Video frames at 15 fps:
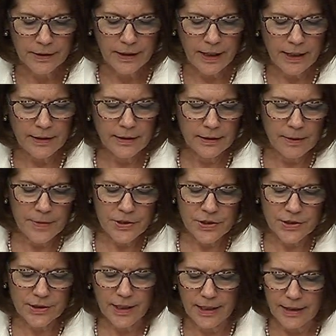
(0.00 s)
And let me
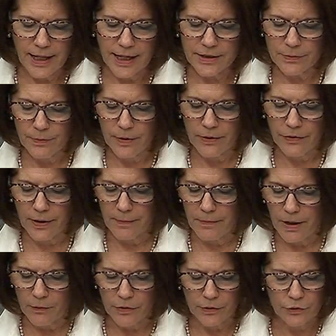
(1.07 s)
just say, last month I
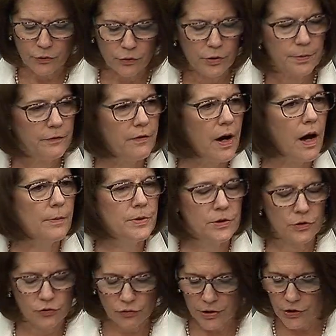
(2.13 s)
met with a group of
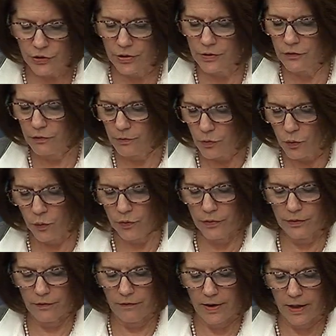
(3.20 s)
obstetricians from Northern
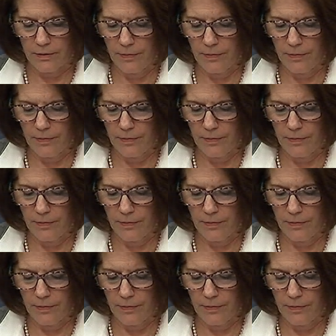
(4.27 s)
Nevada.